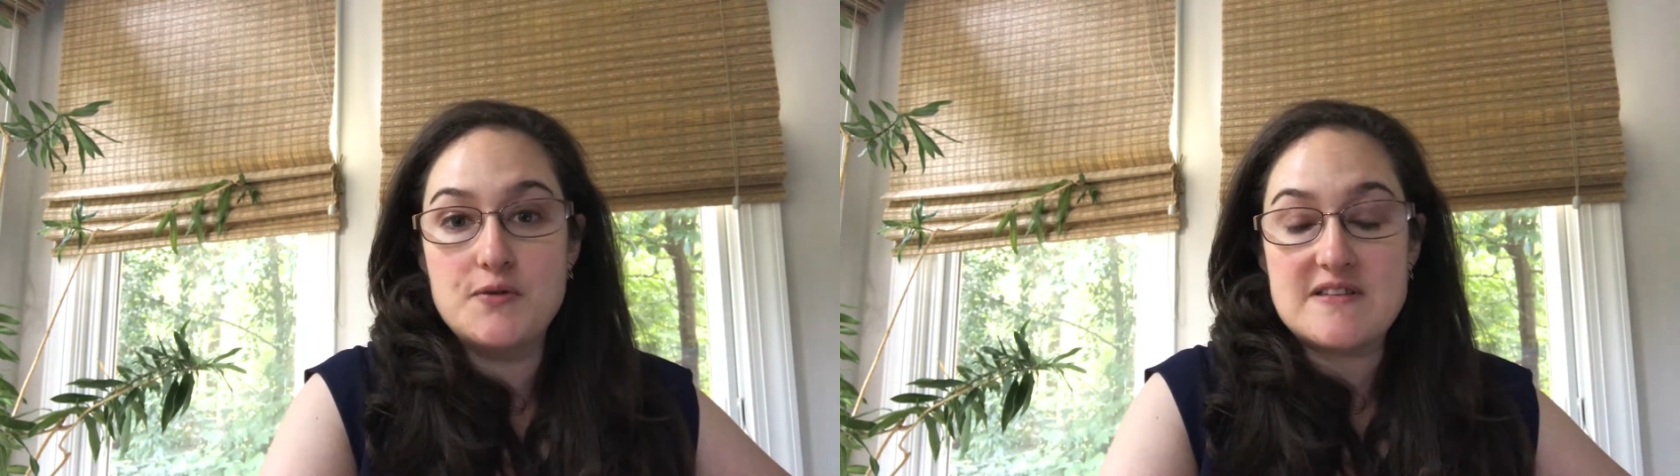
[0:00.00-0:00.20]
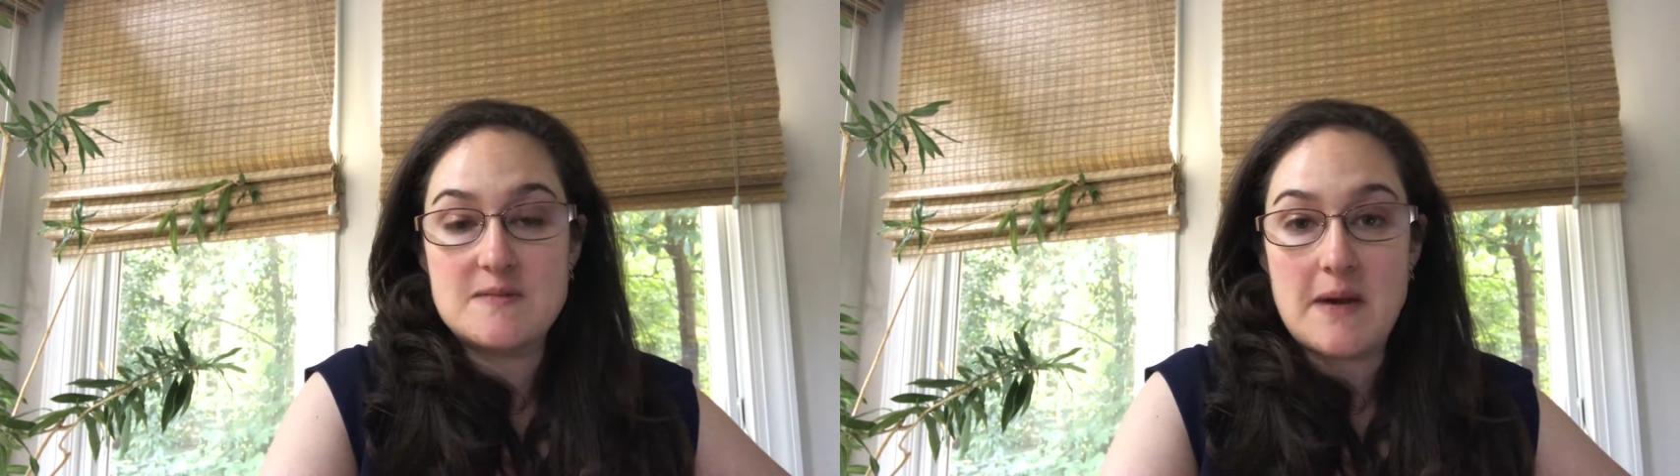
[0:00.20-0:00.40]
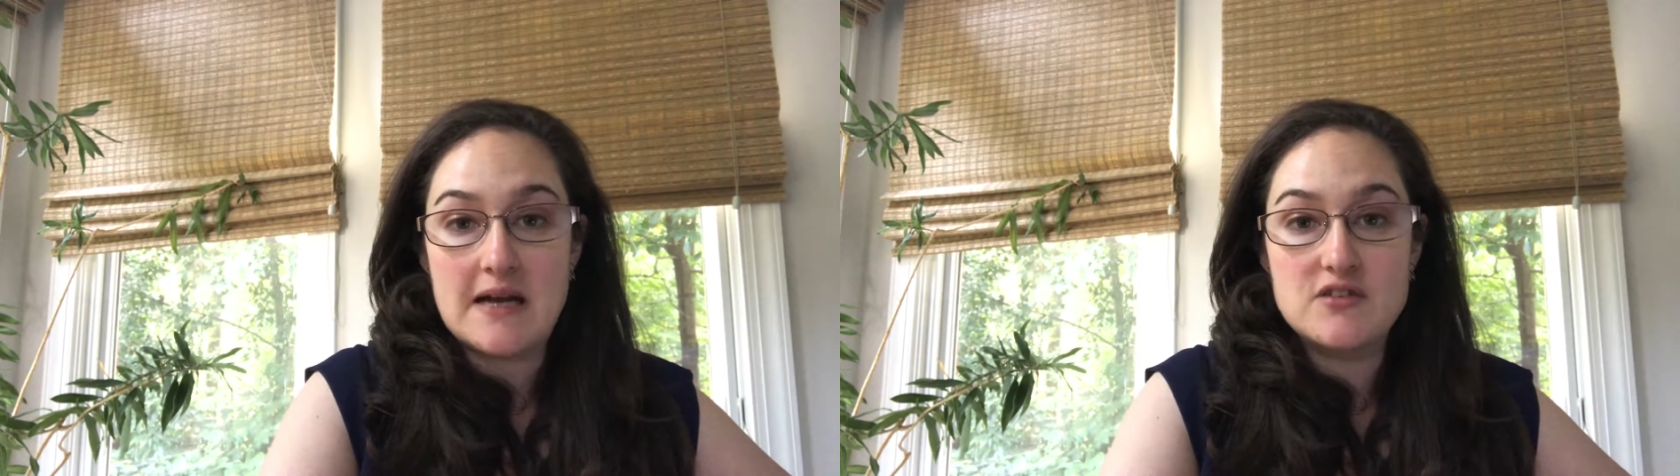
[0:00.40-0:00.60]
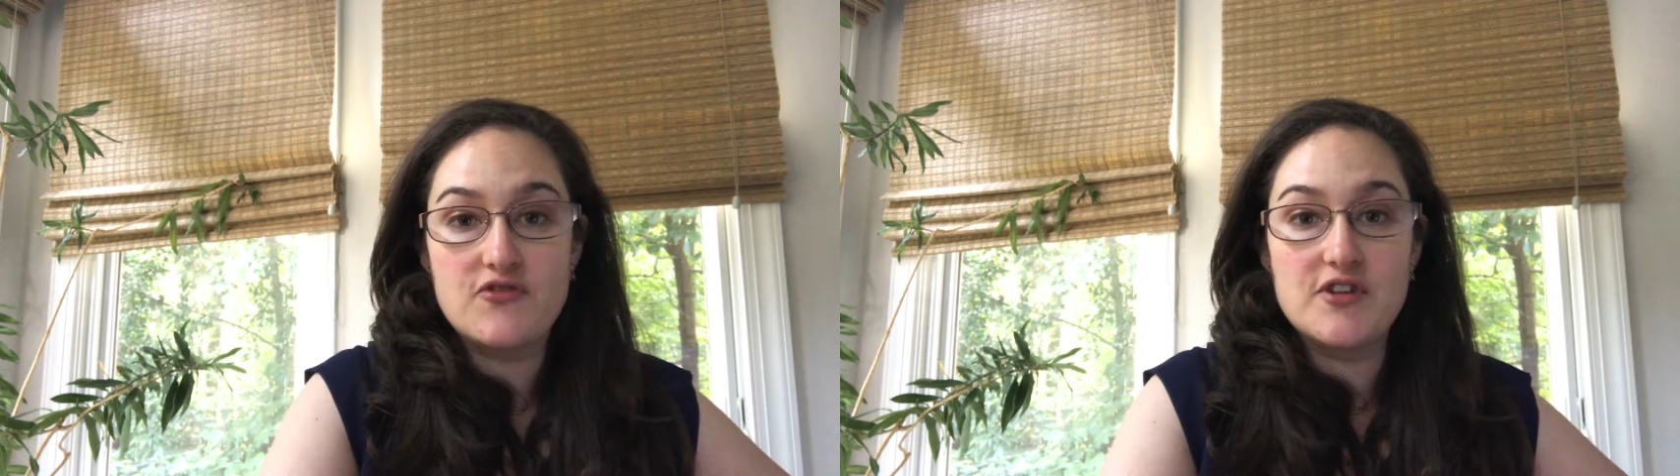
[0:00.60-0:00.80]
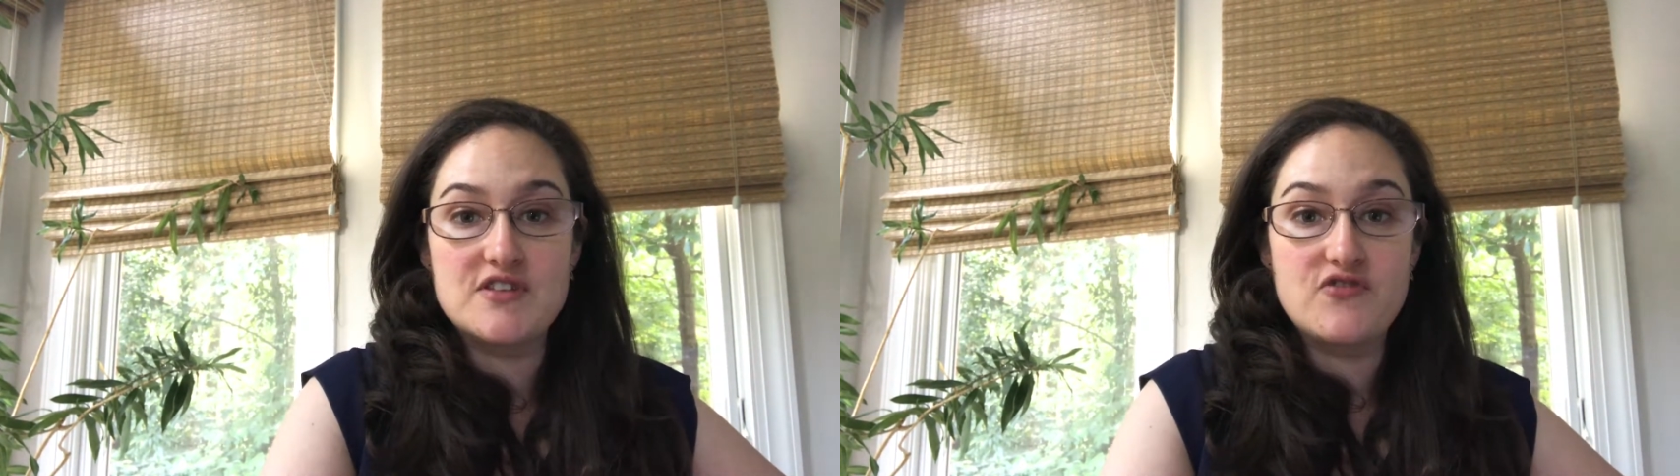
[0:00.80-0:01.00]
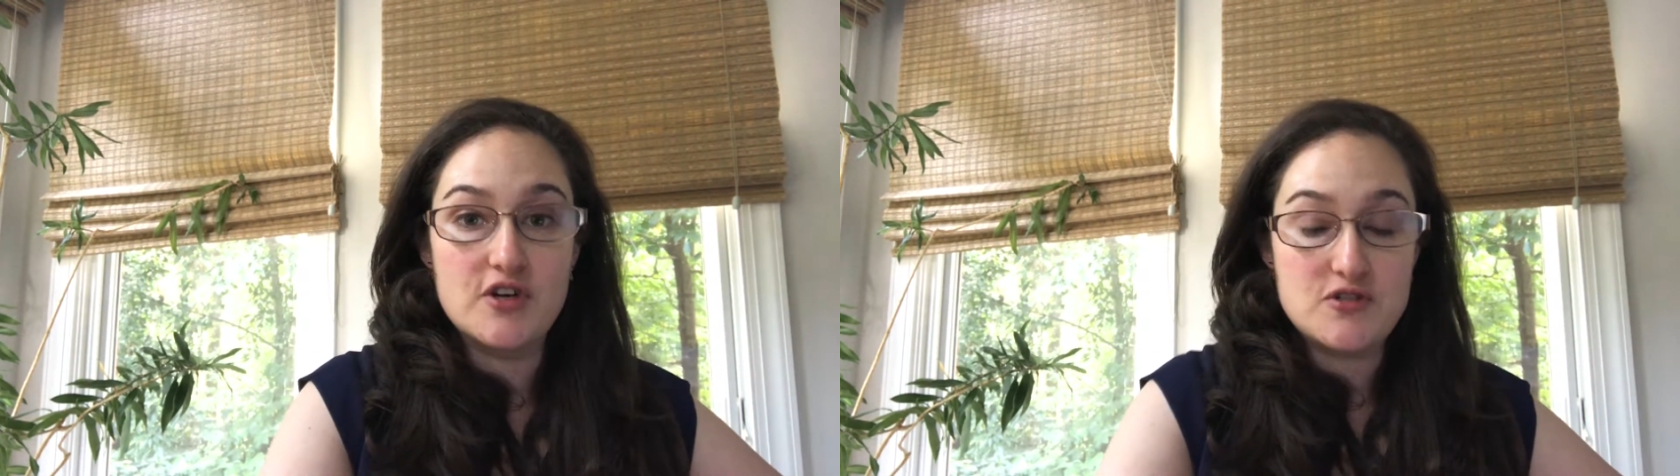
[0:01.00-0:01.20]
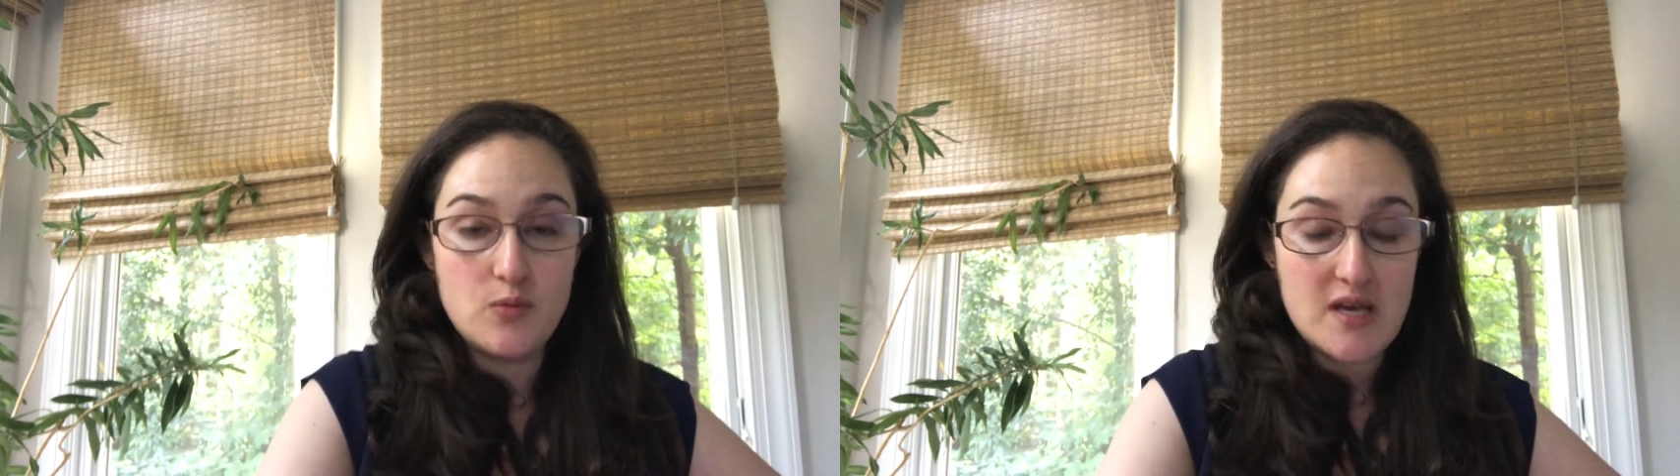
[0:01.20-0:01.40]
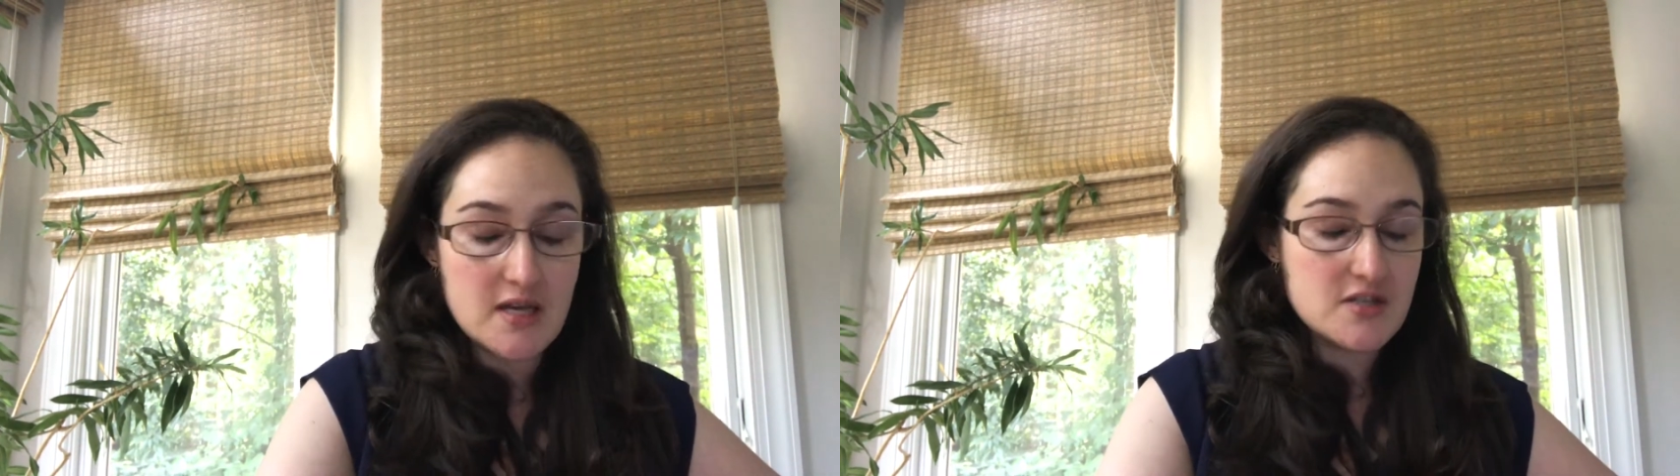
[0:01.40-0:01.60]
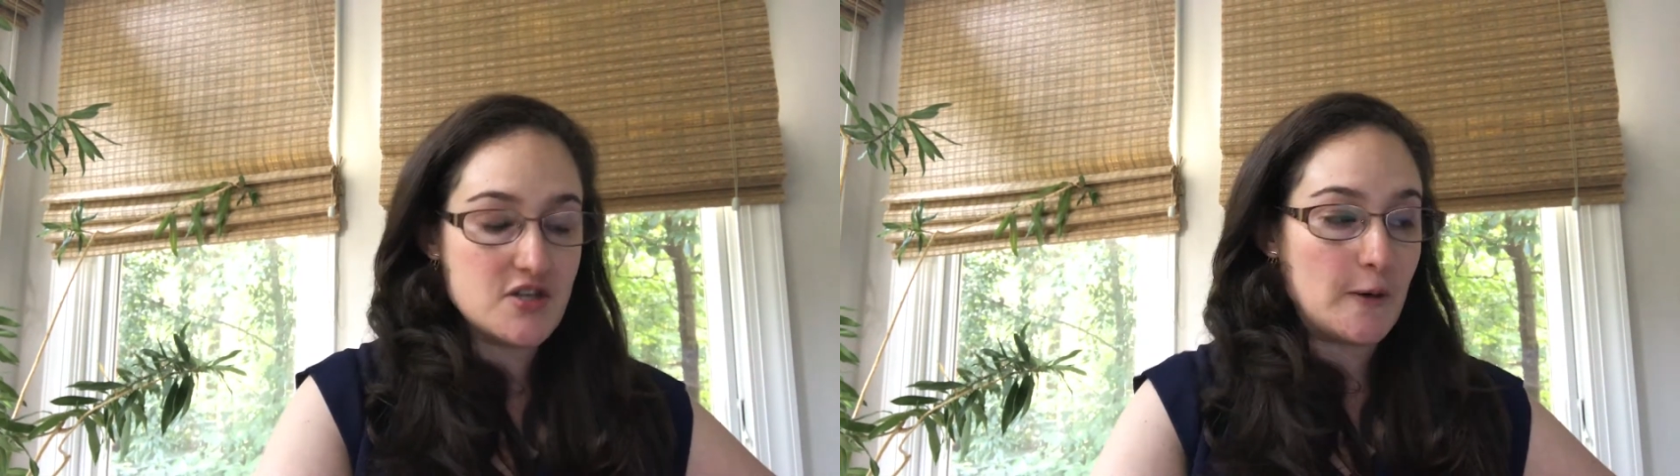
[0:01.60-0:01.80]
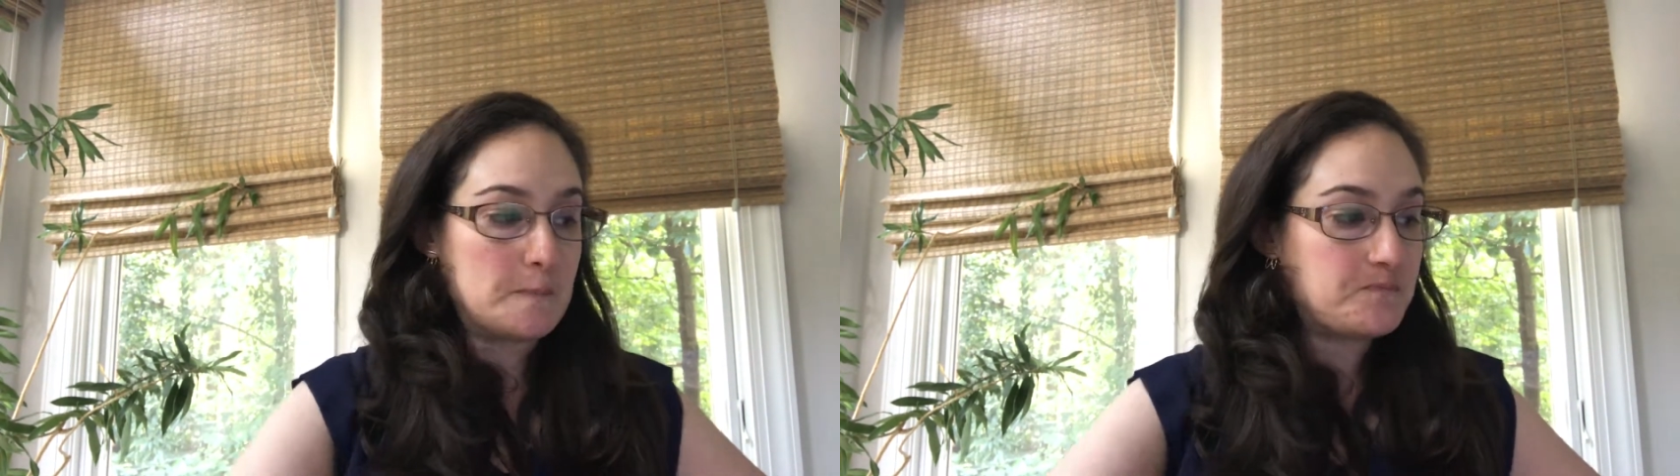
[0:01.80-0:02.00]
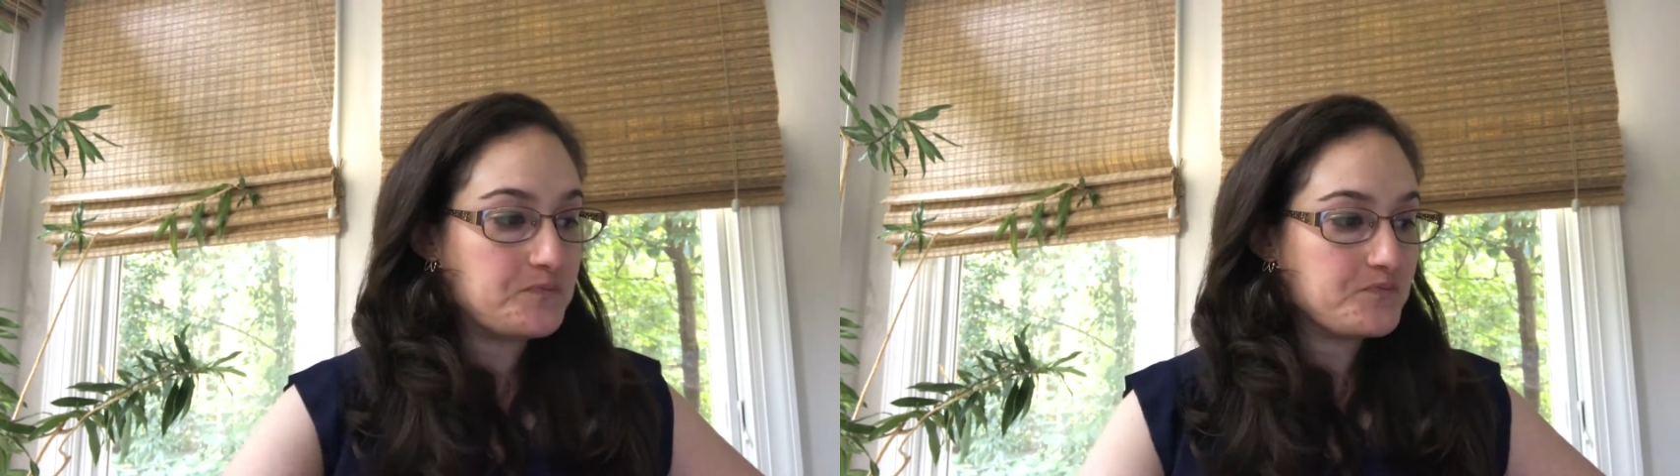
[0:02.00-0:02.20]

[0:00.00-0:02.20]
to expect for this first week. So